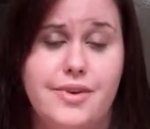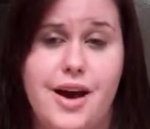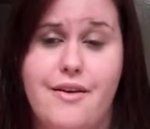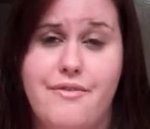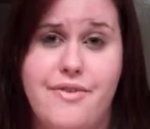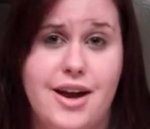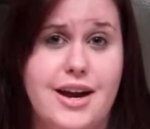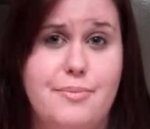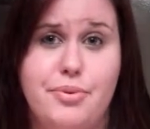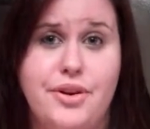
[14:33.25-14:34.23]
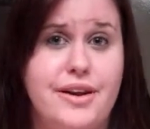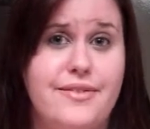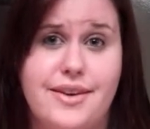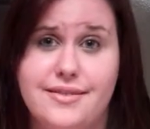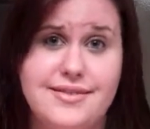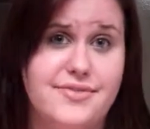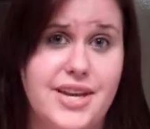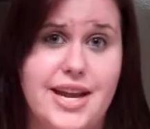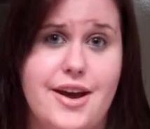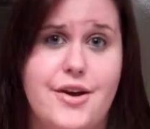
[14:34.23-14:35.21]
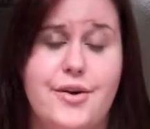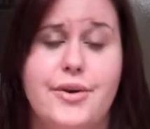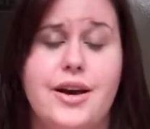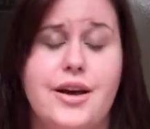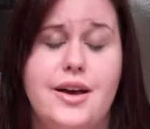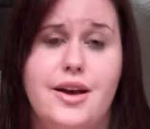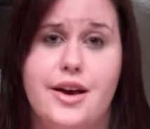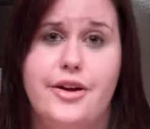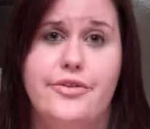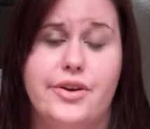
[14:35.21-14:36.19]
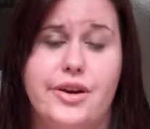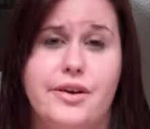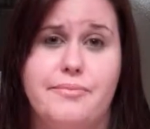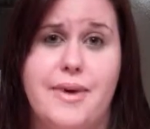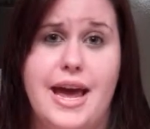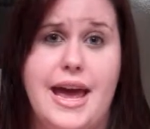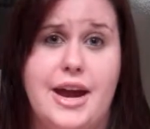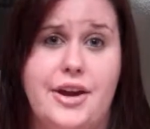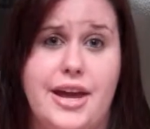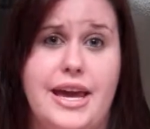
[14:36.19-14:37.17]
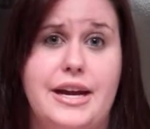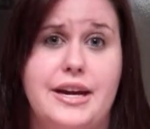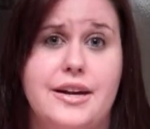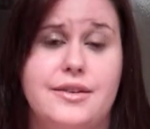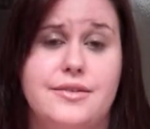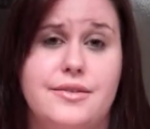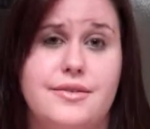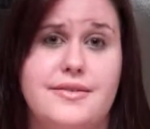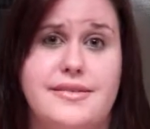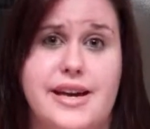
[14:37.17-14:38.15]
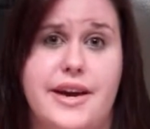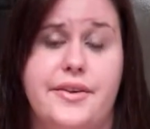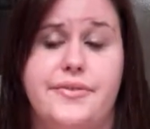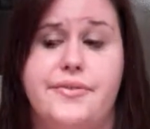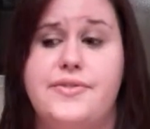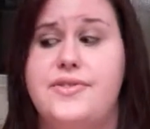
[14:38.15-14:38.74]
a very previous video over my hair care stuff.